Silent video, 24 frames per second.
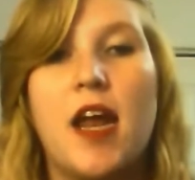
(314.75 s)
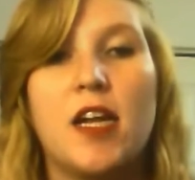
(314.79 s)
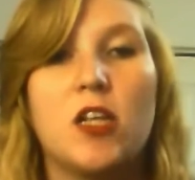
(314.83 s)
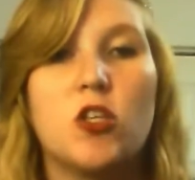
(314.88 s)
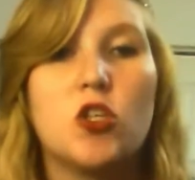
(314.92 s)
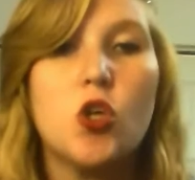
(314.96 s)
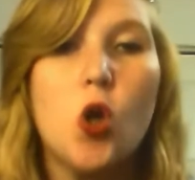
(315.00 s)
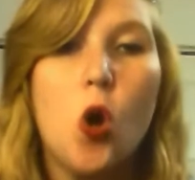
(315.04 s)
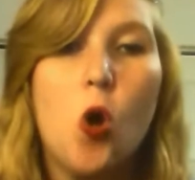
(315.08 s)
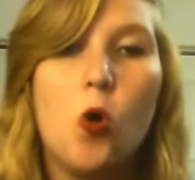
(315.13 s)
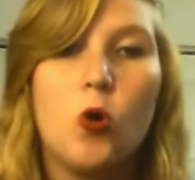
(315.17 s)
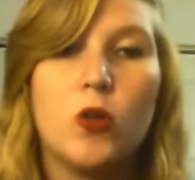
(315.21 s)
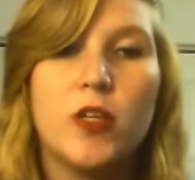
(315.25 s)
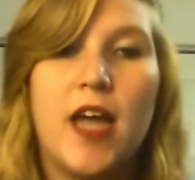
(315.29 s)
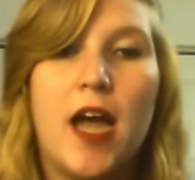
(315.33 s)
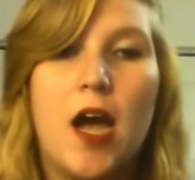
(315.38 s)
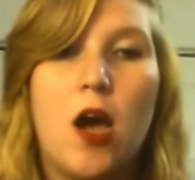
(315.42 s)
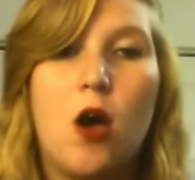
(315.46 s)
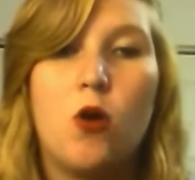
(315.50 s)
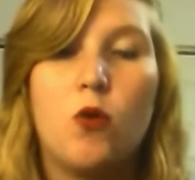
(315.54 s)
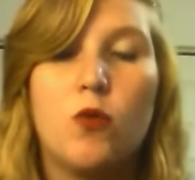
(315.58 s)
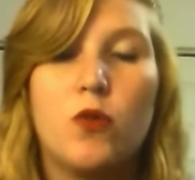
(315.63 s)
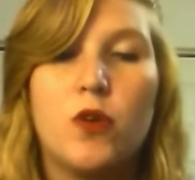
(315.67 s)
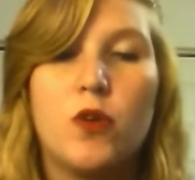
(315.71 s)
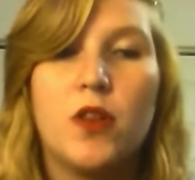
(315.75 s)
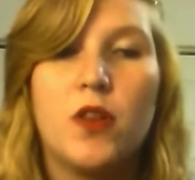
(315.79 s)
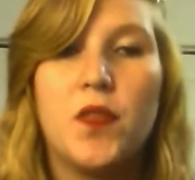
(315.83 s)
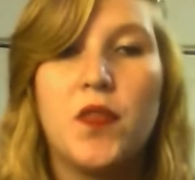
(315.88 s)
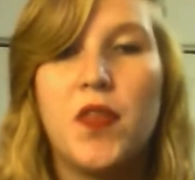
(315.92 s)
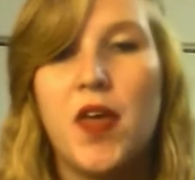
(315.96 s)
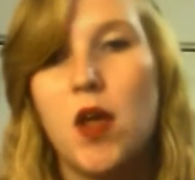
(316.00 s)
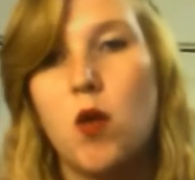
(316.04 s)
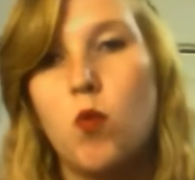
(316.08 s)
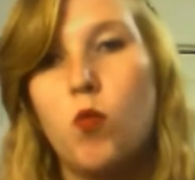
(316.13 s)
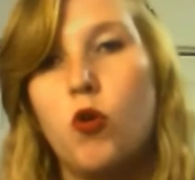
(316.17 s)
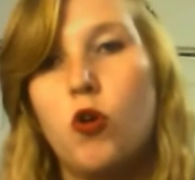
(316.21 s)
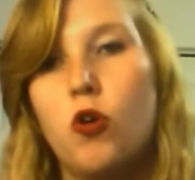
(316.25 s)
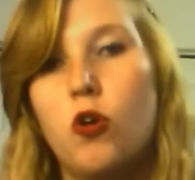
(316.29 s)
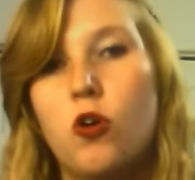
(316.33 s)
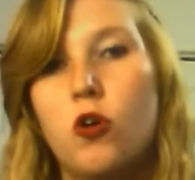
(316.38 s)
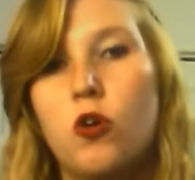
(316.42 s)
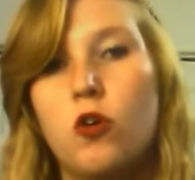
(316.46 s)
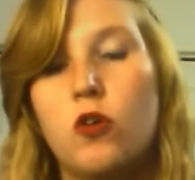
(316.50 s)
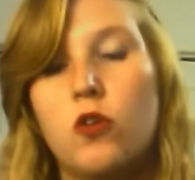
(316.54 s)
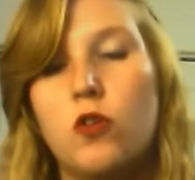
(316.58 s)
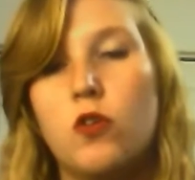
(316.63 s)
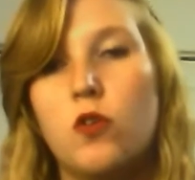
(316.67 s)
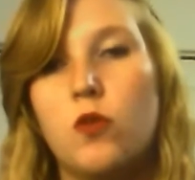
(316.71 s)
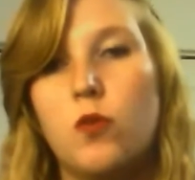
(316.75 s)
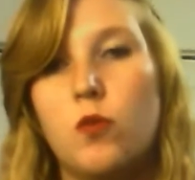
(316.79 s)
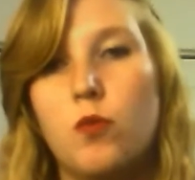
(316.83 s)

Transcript: and it's cold out, they will,